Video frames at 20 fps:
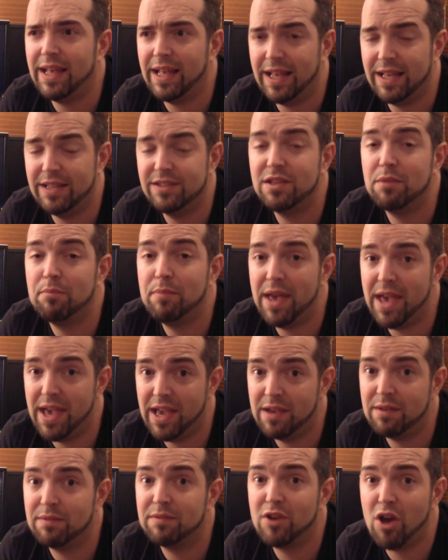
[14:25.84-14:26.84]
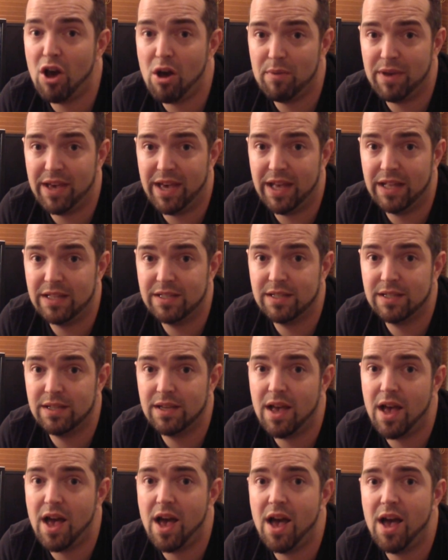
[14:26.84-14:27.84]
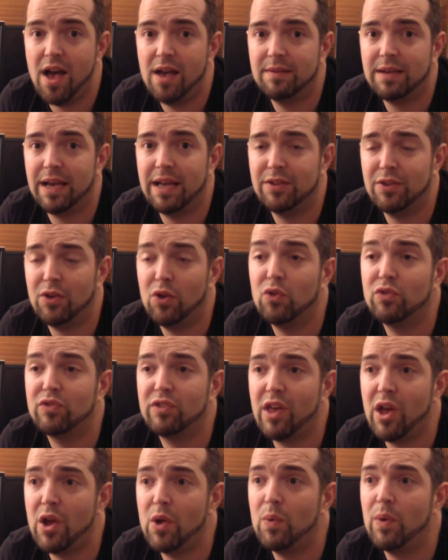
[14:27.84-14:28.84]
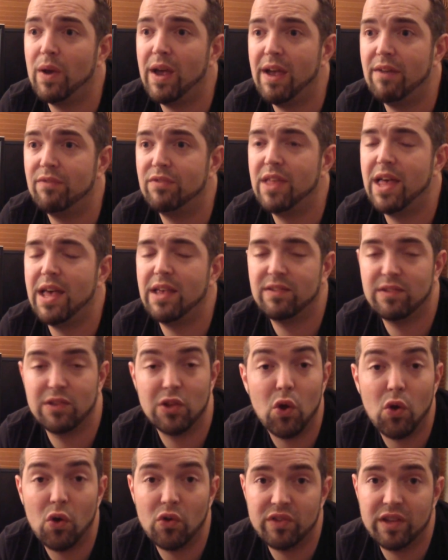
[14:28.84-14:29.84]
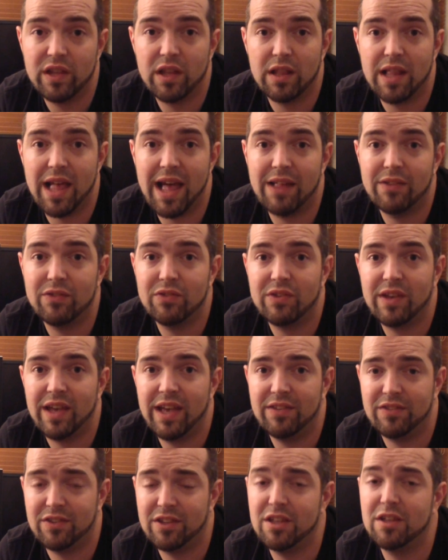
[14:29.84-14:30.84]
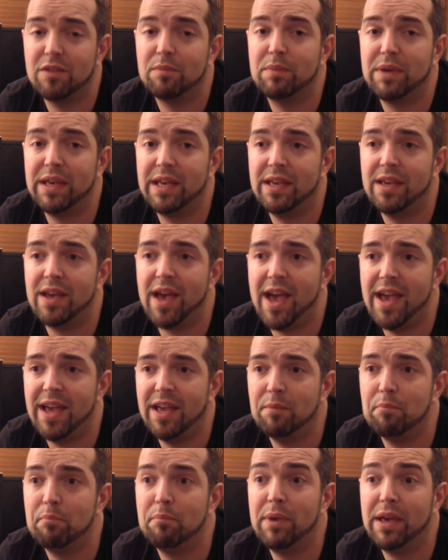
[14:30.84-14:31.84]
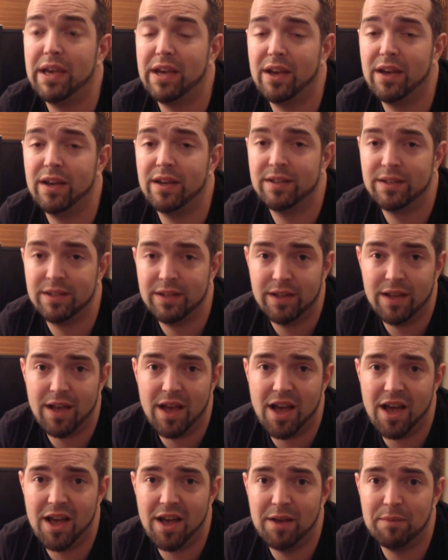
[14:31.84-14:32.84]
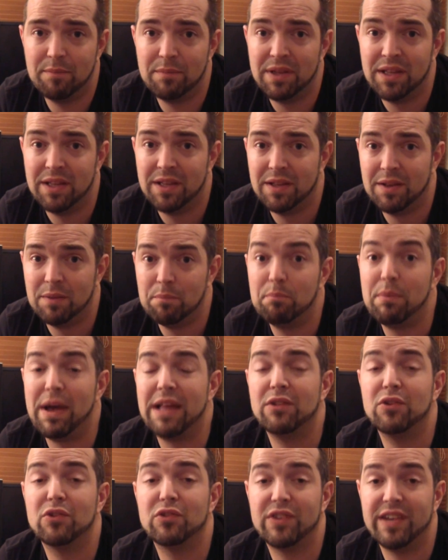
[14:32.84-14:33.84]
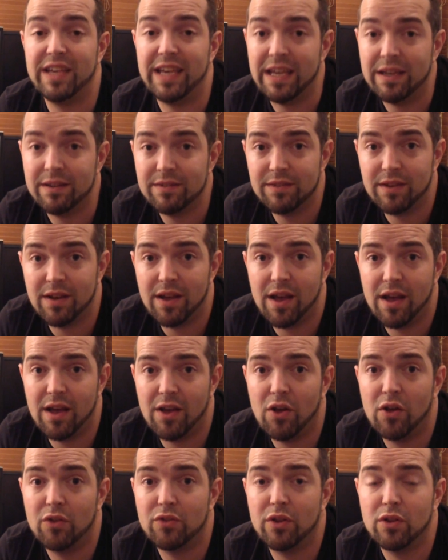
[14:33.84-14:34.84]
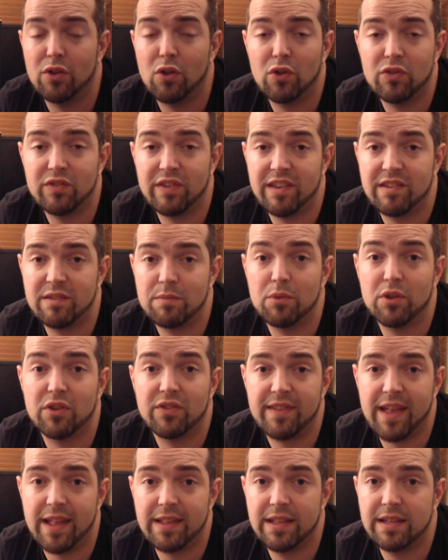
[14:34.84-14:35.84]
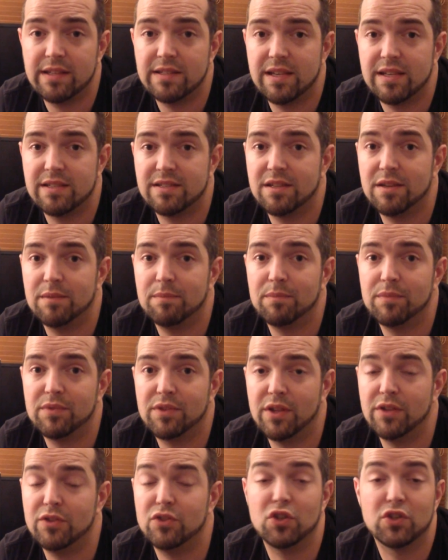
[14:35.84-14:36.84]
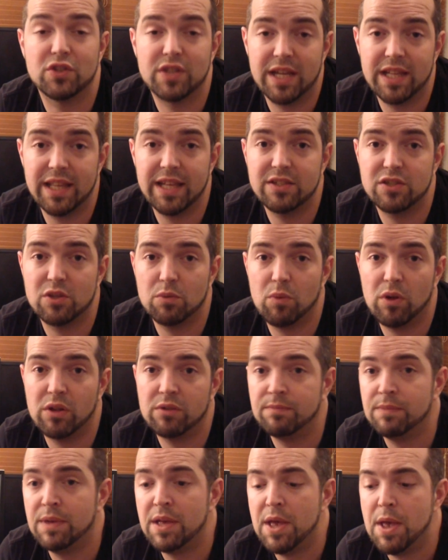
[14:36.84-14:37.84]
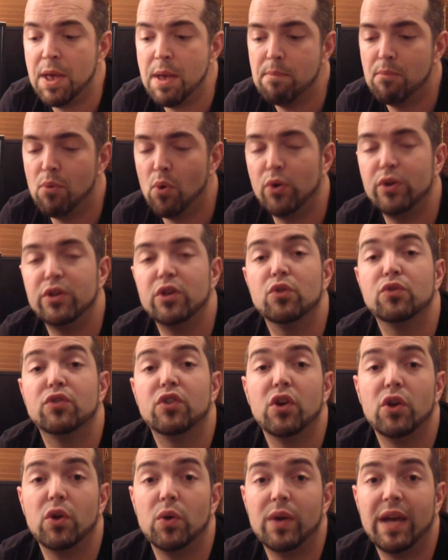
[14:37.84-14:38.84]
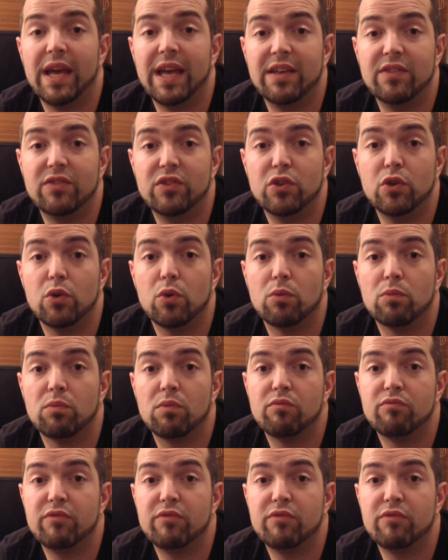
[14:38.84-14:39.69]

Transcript: it's a big karma hit, and also if there's laws in the land, it's going to be a bigger penalty on the law system or the standing system than just killing someone. But what you'll do is you'll